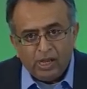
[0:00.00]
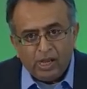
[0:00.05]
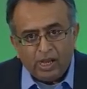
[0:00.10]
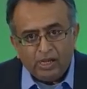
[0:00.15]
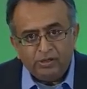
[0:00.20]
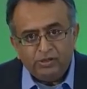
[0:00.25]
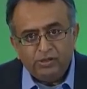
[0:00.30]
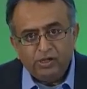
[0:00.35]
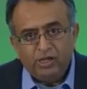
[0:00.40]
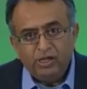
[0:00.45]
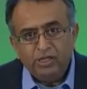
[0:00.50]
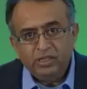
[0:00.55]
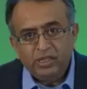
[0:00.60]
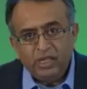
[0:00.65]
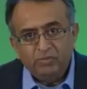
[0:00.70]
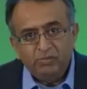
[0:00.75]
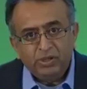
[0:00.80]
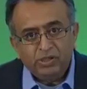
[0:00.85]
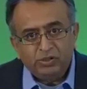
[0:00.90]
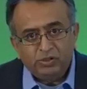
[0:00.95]
and turning
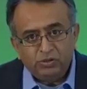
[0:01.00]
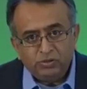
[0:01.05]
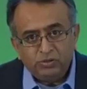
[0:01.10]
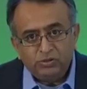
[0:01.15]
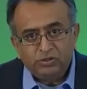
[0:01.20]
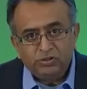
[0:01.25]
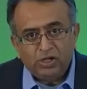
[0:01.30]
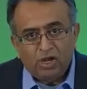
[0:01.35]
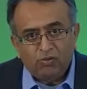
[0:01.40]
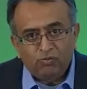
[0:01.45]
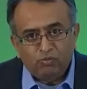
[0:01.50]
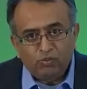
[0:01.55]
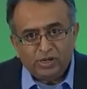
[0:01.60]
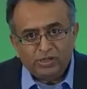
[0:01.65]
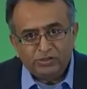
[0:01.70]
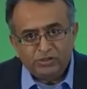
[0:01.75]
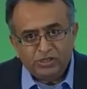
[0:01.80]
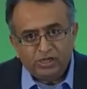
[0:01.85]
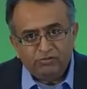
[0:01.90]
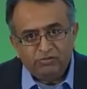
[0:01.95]
them into
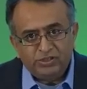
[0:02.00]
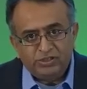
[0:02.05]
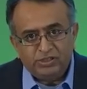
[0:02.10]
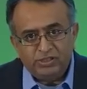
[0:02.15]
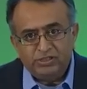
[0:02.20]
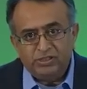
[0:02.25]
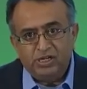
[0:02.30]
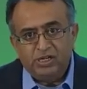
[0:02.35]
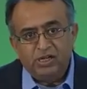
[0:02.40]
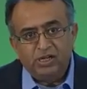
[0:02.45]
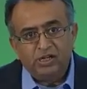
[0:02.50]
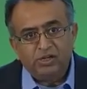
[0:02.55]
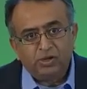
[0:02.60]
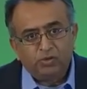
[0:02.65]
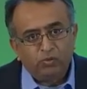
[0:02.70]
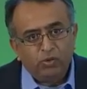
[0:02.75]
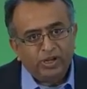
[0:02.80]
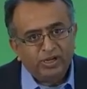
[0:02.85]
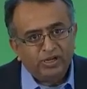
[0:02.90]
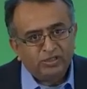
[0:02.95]
software services in an
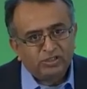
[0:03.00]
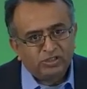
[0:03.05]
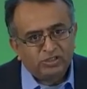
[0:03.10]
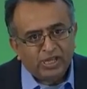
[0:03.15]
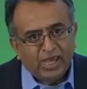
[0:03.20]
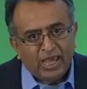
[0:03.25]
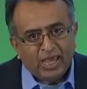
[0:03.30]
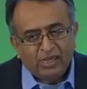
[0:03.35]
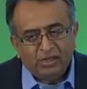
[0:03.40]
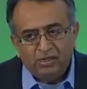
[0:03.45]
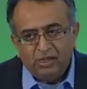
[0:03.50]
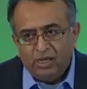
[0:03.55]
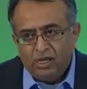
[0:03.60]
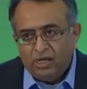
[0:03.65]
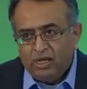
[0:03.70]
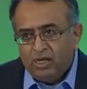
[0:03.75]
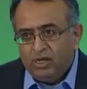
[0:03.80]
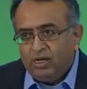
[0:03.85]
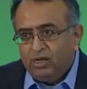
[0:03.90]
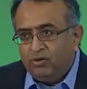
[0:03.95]
integrated stack
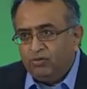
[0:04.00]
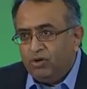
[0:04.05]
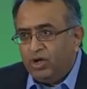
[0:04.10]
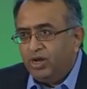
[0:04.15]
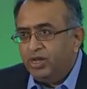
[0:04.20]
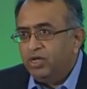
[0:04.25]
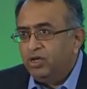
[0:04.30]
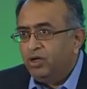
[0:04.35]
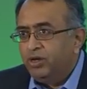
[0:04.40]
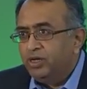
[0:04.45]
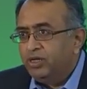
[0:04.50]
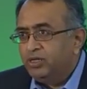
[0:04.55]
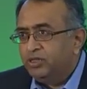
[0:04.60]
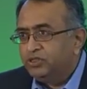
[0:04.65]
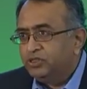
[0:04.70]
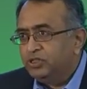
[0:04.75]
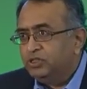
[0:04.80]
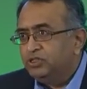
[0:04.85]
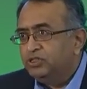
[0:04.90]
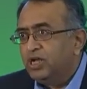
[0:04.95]
running on
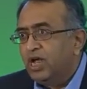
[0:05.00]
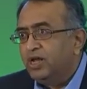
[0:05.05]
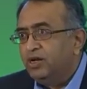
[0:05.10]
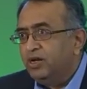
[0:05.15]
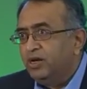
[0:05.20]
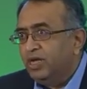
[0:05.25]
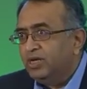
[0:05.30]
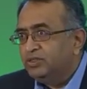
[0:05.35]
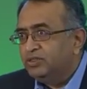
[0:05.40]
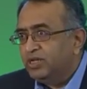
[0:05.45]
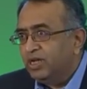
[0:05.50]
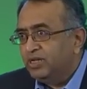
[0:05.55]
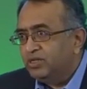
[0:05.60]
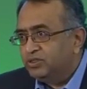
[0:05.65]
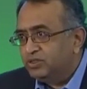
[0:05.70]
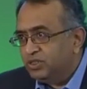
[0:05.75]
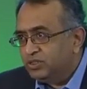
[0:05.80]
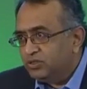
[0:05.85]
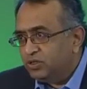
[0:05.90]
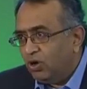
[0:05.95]
industry standard
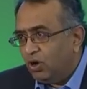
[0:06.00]
x86